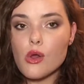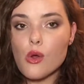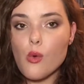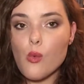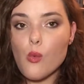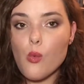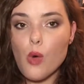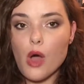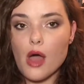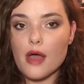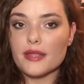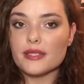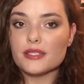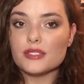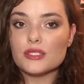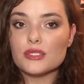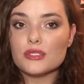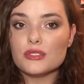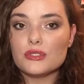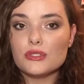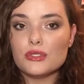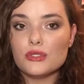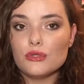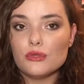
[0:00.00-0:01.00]

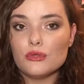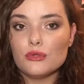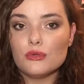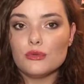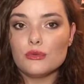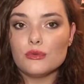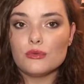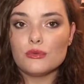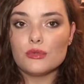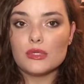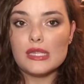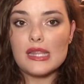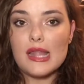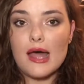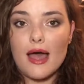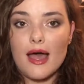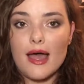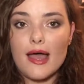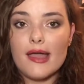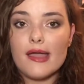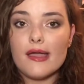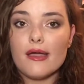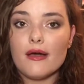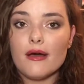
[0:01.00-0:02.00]
want to
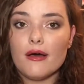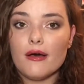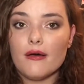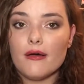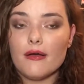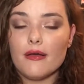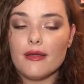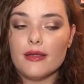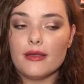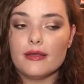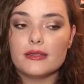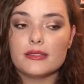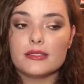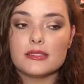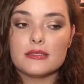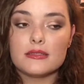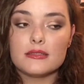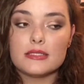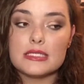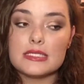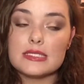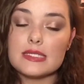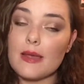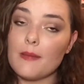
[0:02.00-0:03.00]
rely on
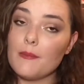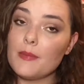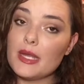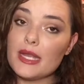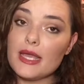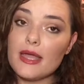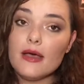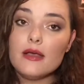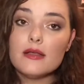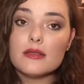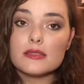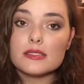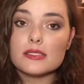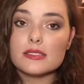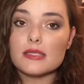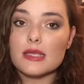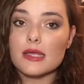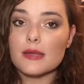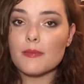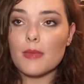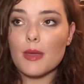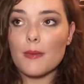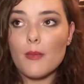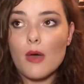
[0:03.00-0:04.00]
somebody else,
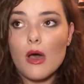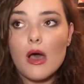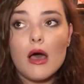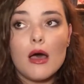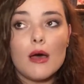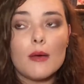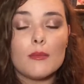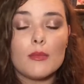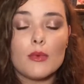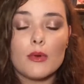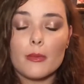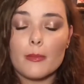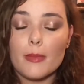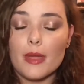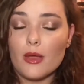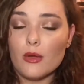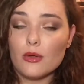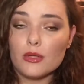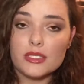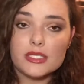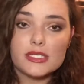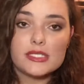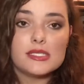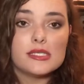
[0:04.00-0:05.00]
like my mom or my
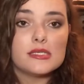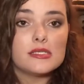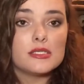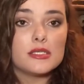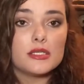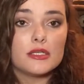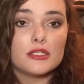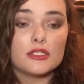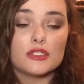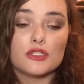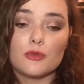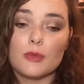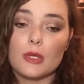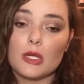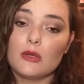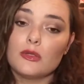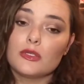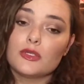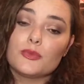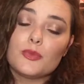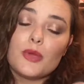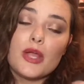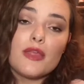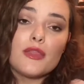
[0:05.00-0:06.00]
older sisters or my
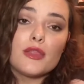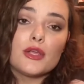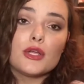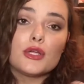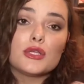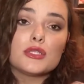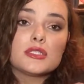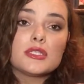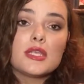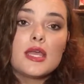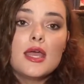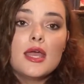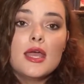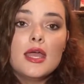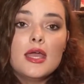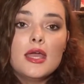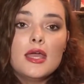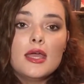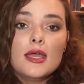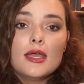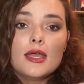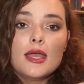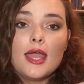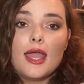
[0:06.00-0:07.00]
older brothers,
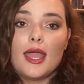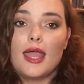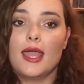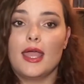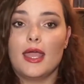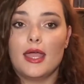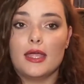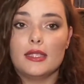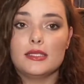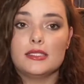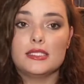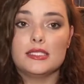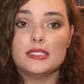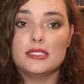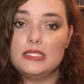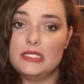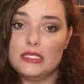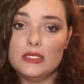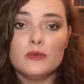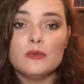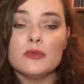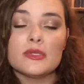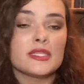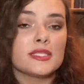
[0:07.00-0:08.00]
and to
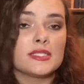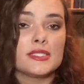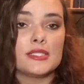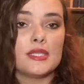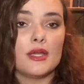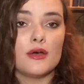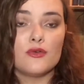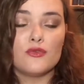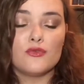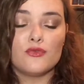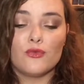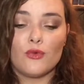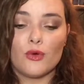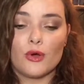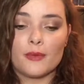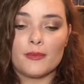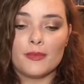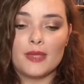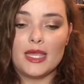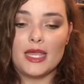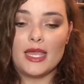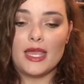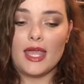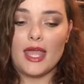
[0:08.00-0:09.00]
deal with stuff for
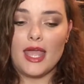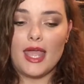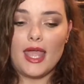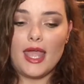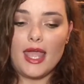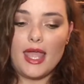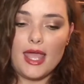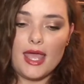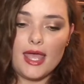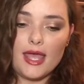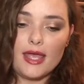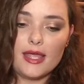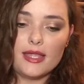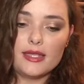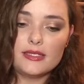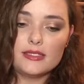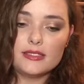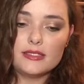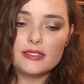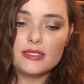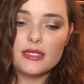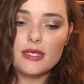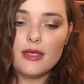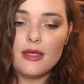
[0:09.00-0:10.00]
me,
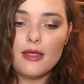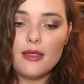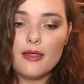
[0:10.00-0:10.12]
and